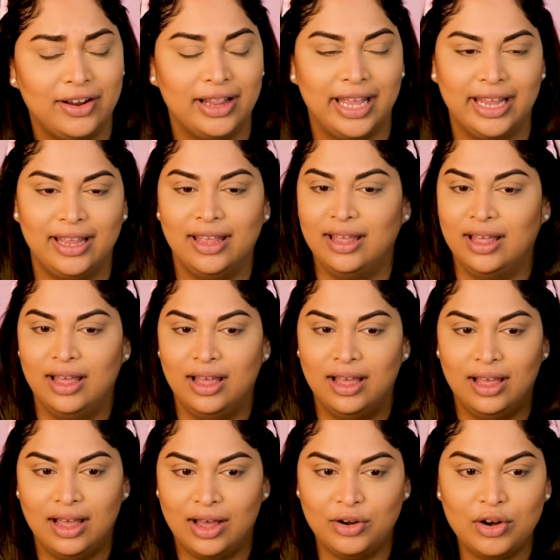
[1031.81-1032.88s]
Like,
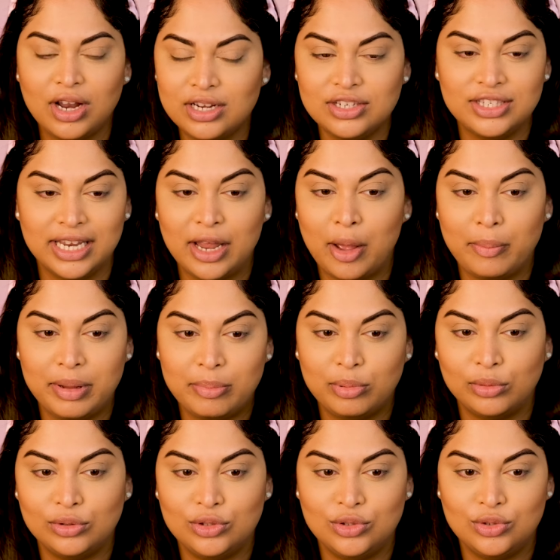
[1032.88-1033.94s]
I don't understand how
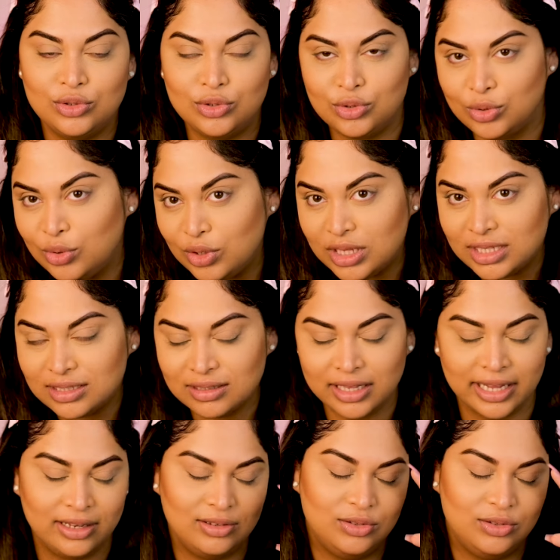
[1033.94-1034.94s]
people do this. Like,